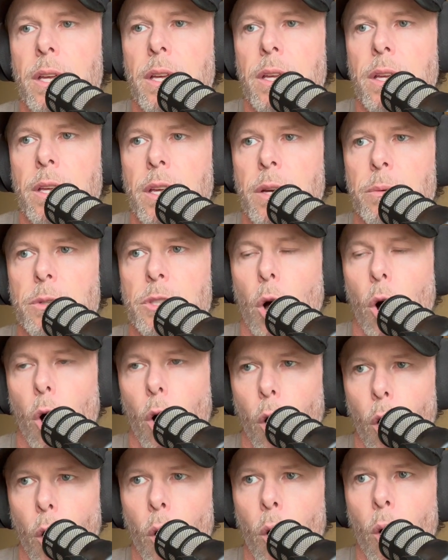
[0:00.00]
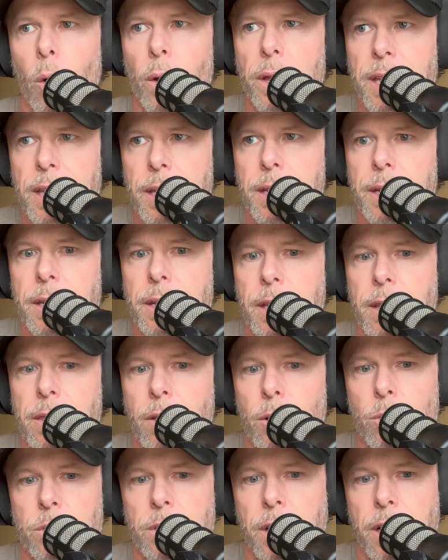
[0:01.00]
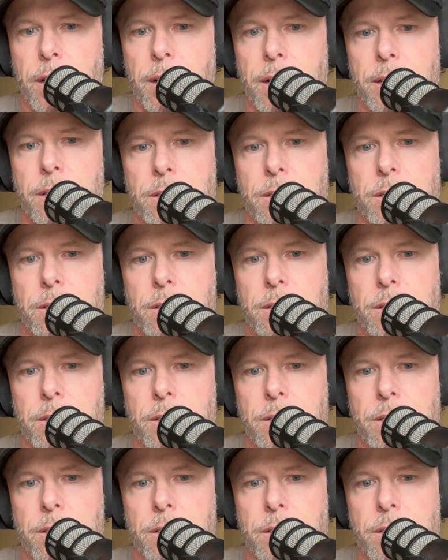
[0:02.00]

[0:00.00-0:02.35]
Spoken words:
It was all in those areas.